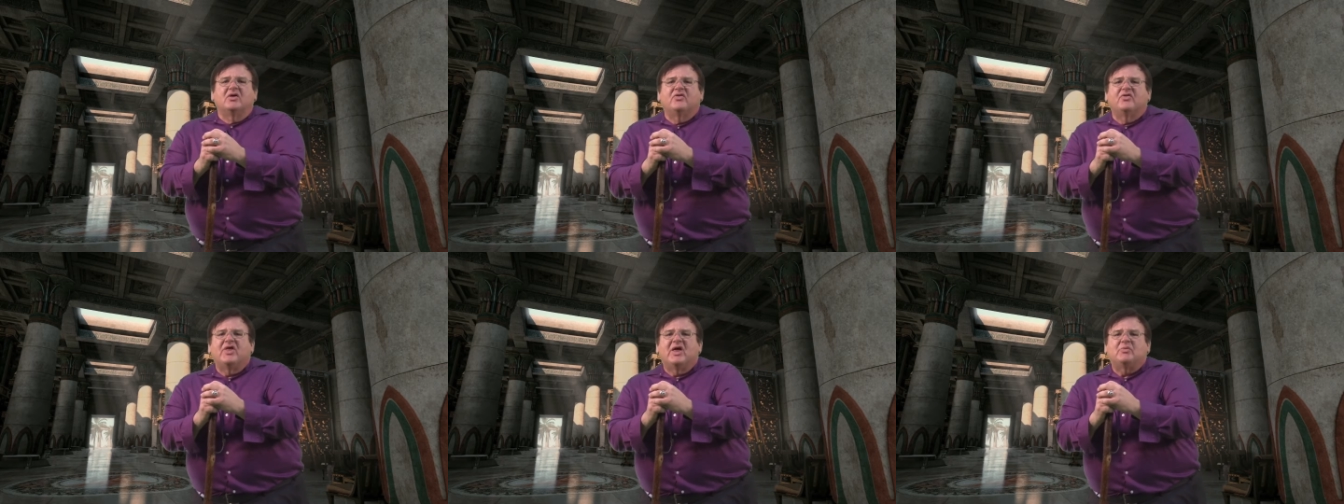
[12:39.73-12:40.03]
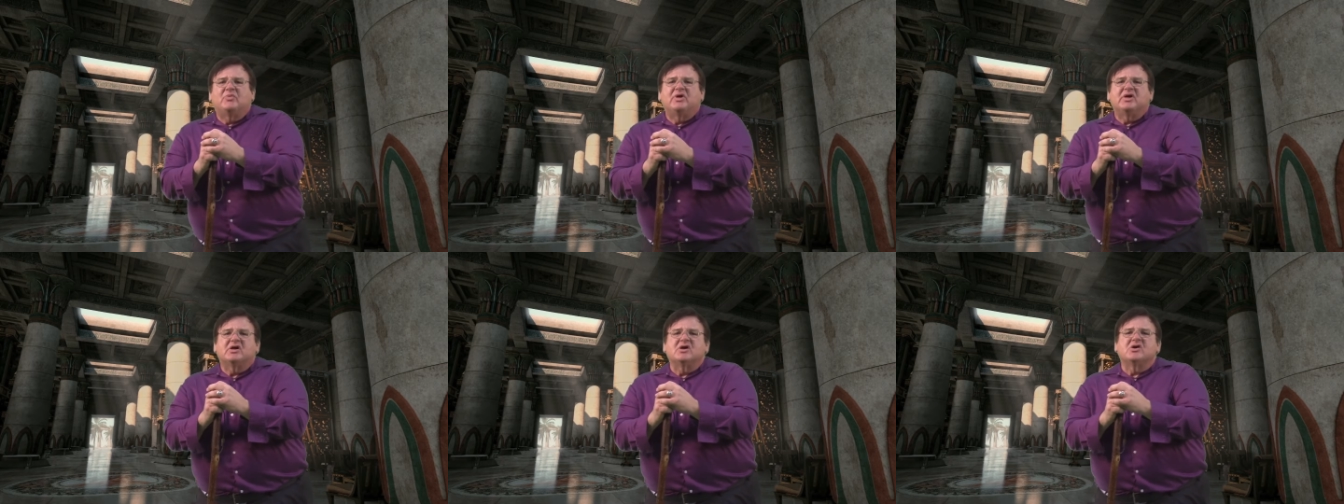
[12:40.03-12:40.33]

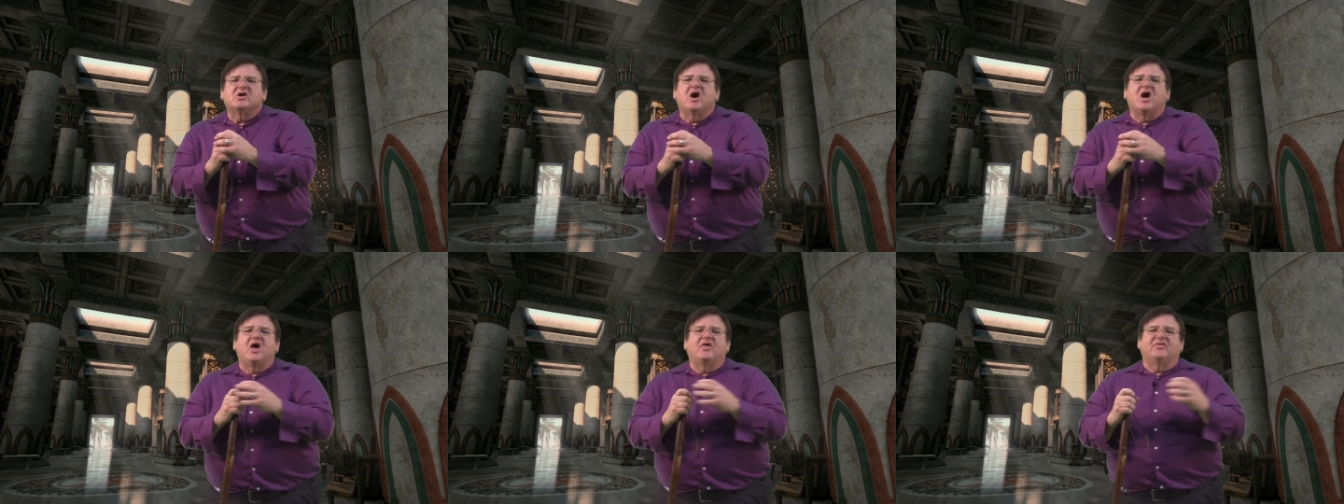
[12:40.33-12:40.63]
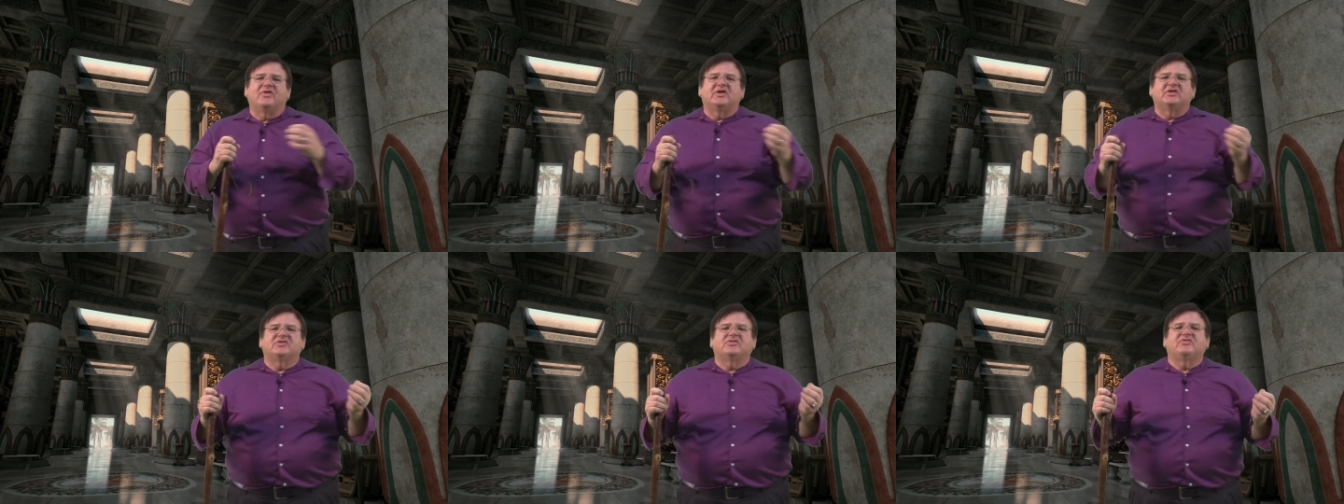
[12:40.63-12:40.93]
then we can call
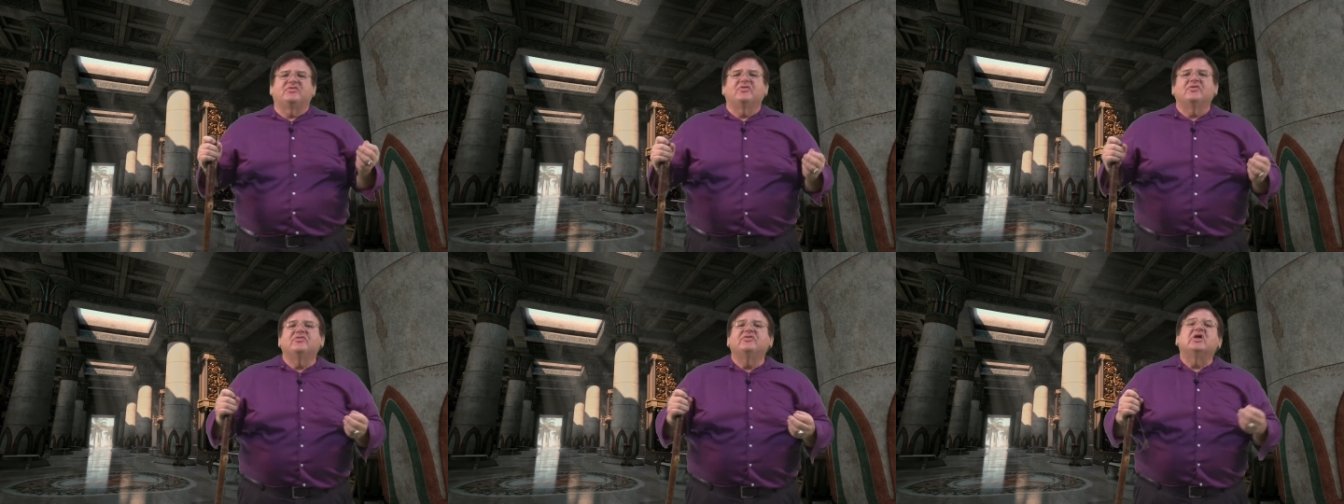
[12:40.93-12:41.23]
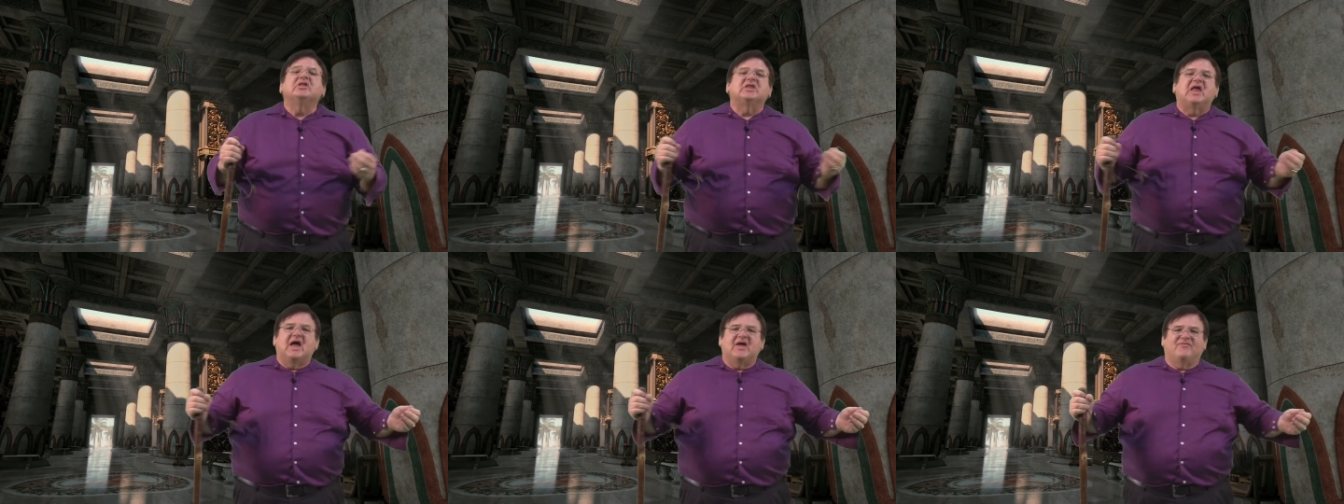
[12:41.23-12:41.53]
this
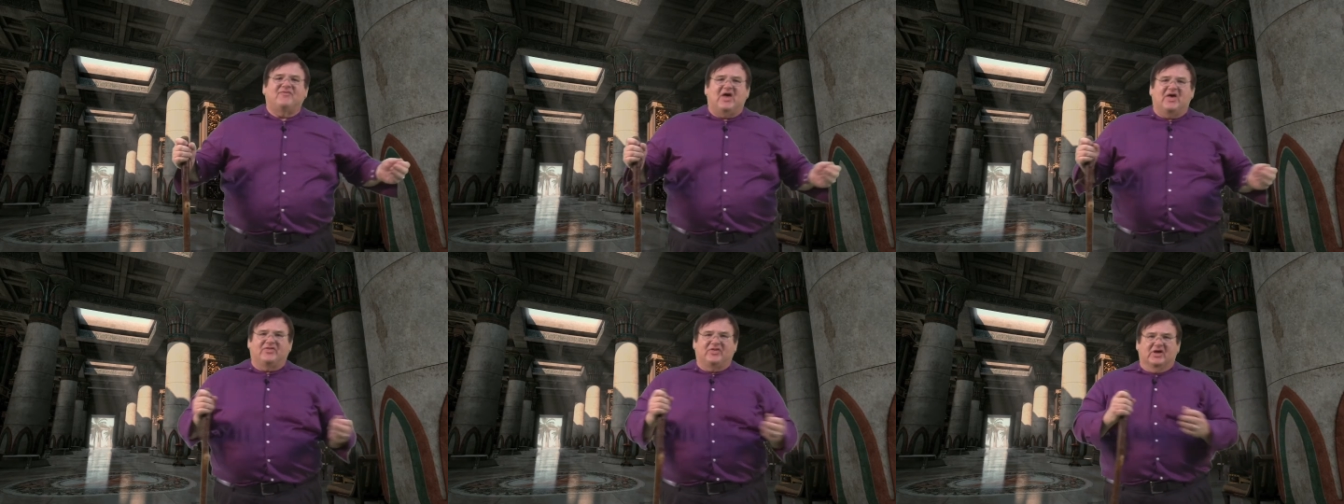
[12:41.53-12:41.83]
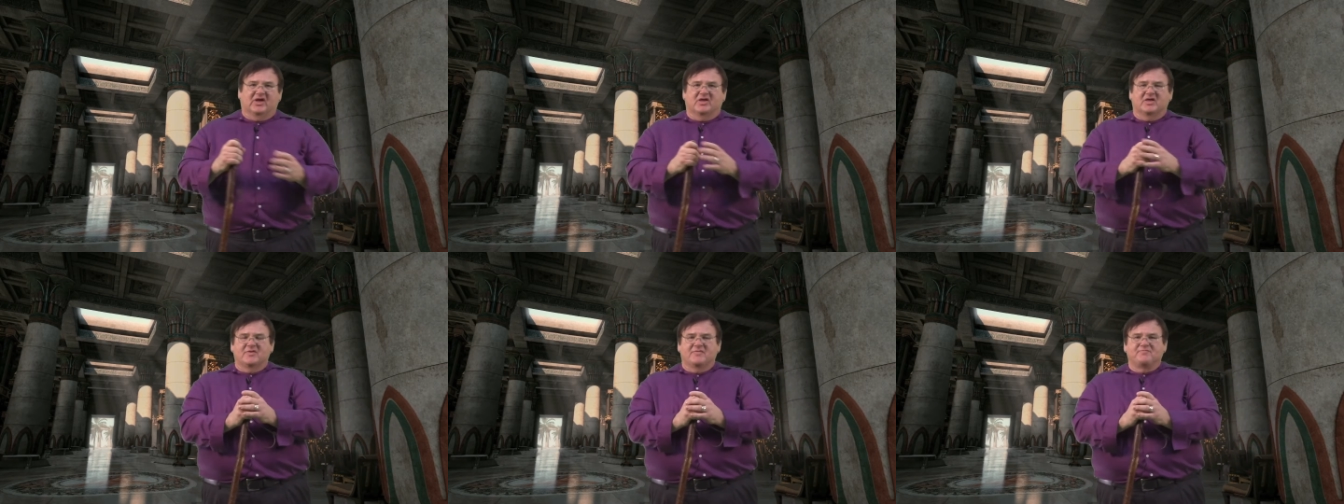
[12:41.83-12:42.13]
the life
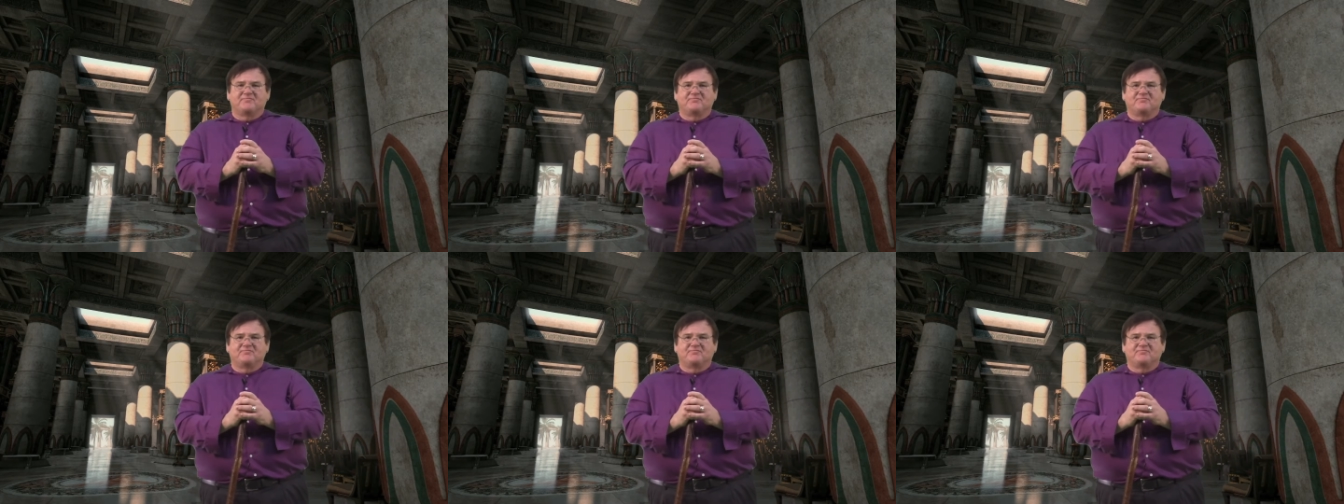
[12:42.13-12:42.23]
ethic